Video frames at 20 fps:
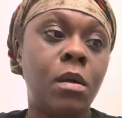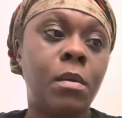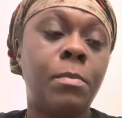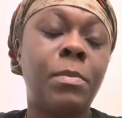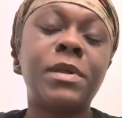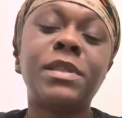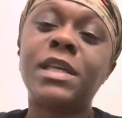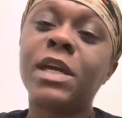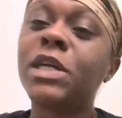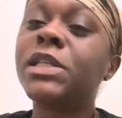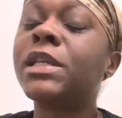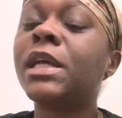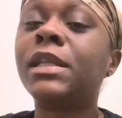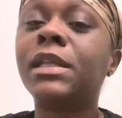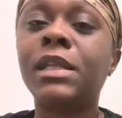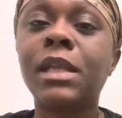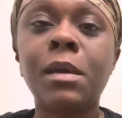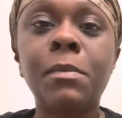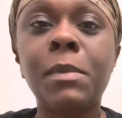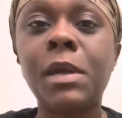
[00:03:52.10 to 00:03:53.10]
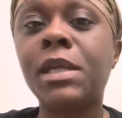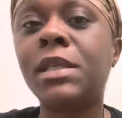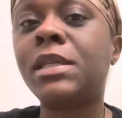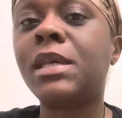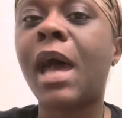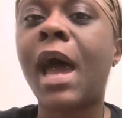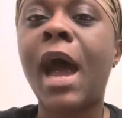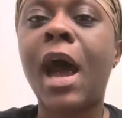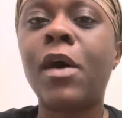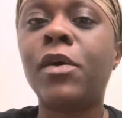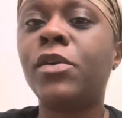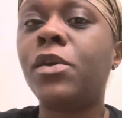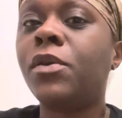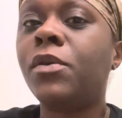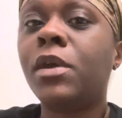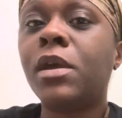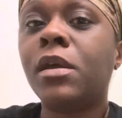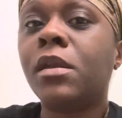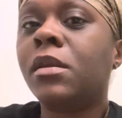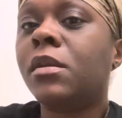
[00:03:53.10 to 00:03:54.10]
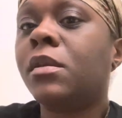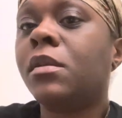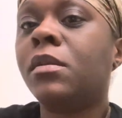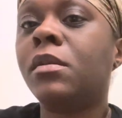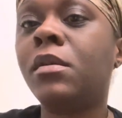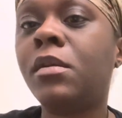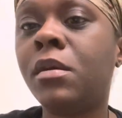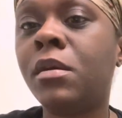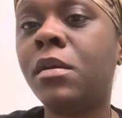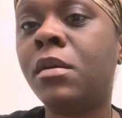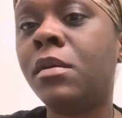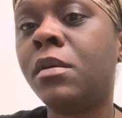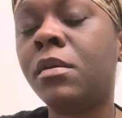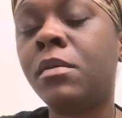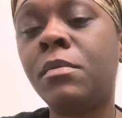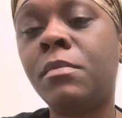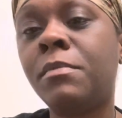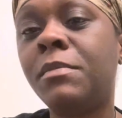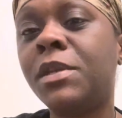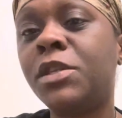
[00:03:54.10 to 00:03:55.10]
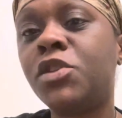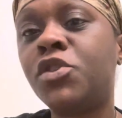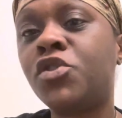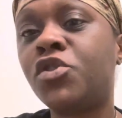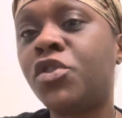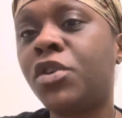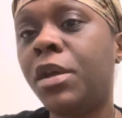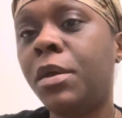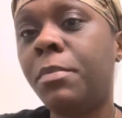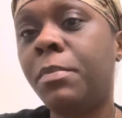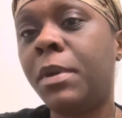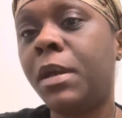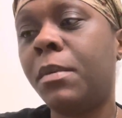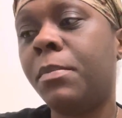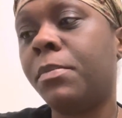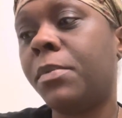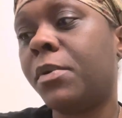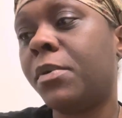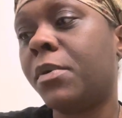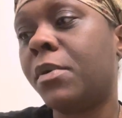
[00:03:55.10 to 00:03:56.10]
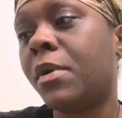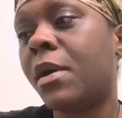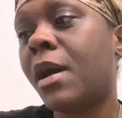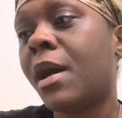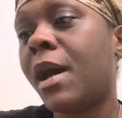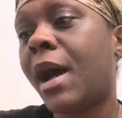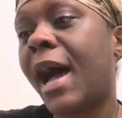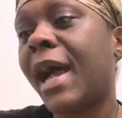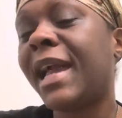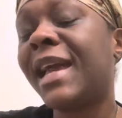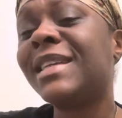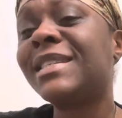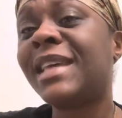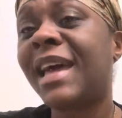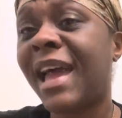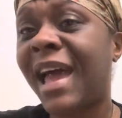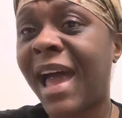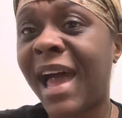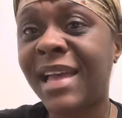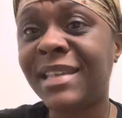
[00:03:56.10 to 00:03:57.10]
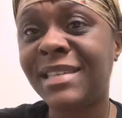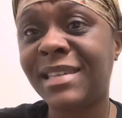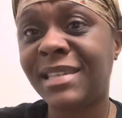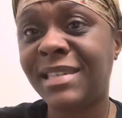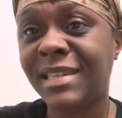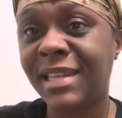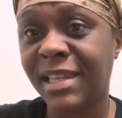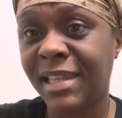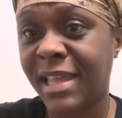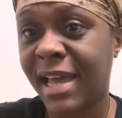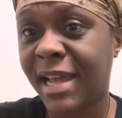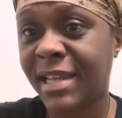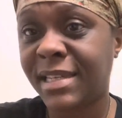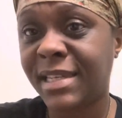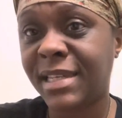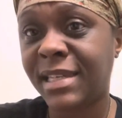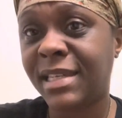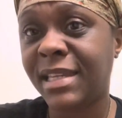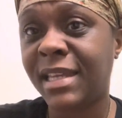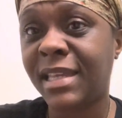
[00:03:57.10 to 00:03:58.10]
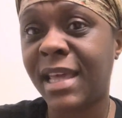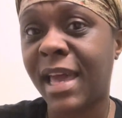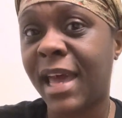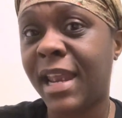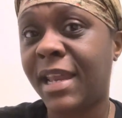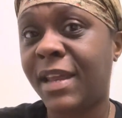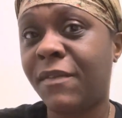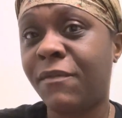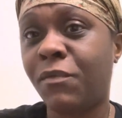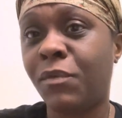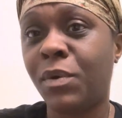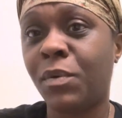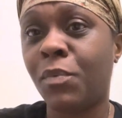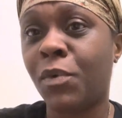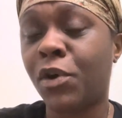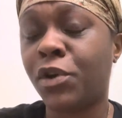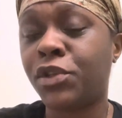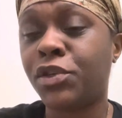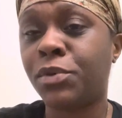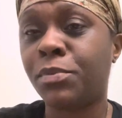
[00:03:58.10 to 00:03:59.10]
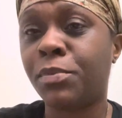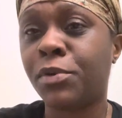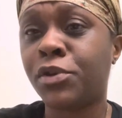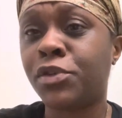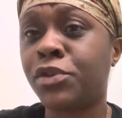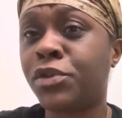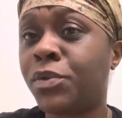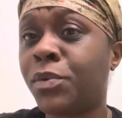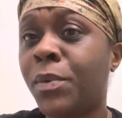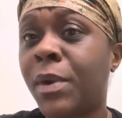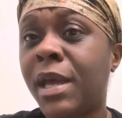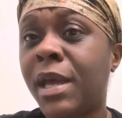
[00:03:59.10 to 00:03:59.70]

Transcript: but there's a limit to how you can mistreat people. I guess I had to see that if we were to pursue